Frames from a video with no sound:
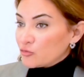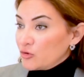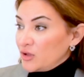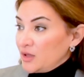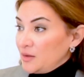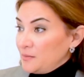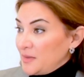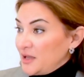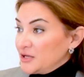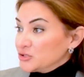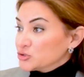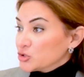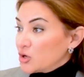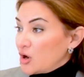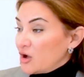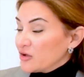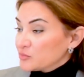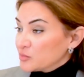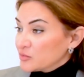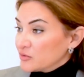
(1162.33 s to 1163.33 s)
three major
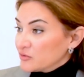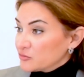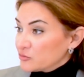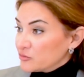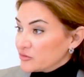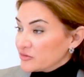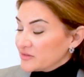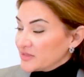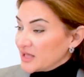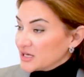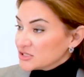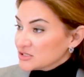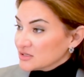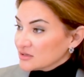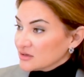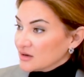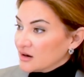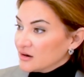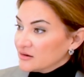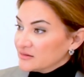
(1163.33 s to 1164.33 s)
hospitals for the National
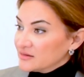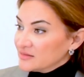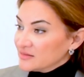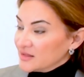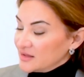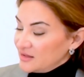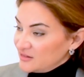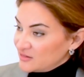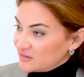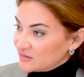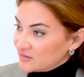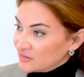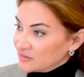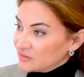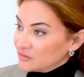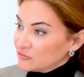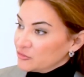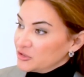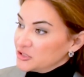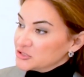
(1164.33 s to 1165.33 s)
Guard in the
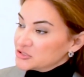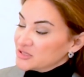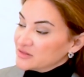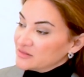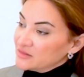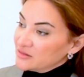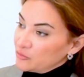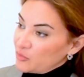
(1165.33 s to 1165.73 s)
Eastern region,